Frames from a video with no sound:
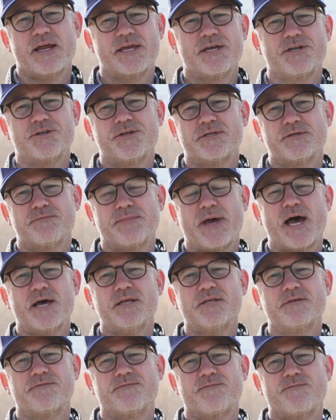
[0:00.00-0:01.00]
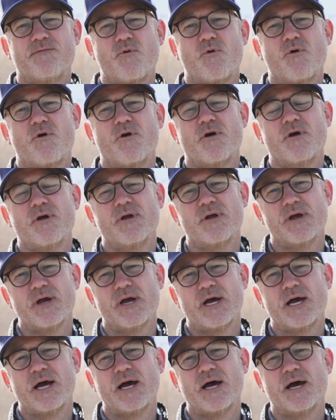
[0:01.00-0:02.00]
Kitchens and Baths for
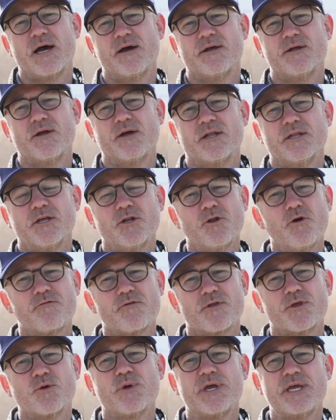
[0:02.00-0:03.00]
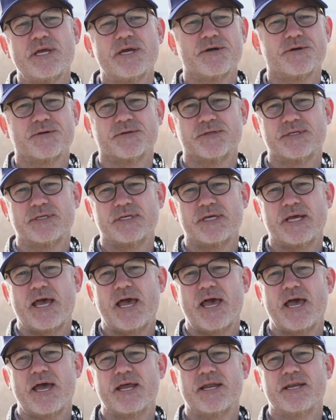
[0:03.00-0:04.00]
a little over 3 years,
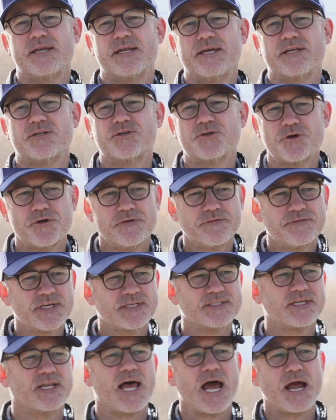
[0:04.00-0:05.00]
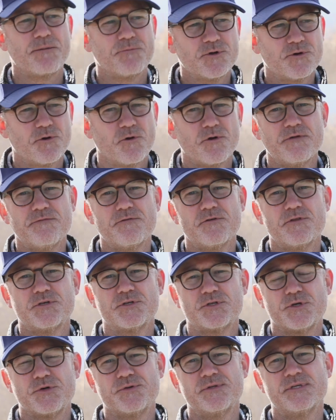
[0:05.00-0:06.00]
and it serves as a laboratory for the
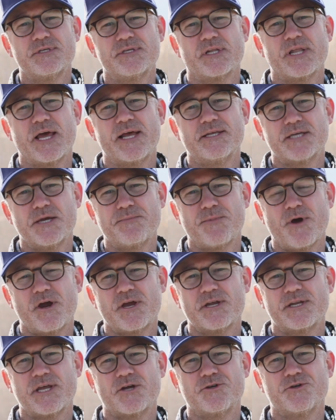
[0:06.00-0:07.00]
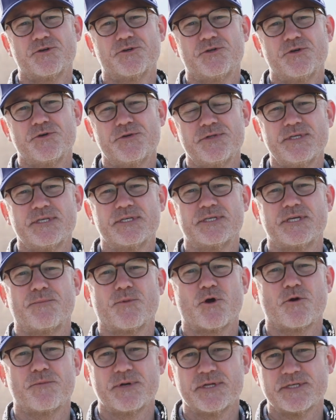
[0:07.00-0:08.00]
students, the landscape architecture students, some
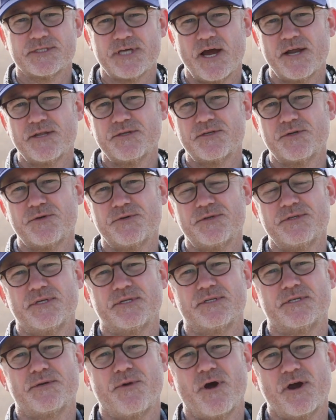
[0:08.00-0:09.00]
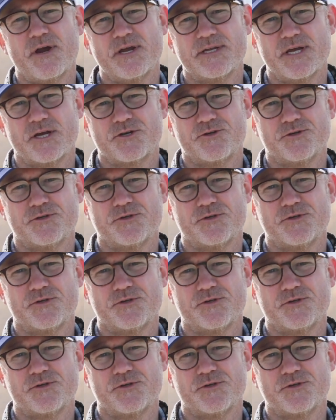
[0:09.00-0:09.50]
urban design students, and some architecture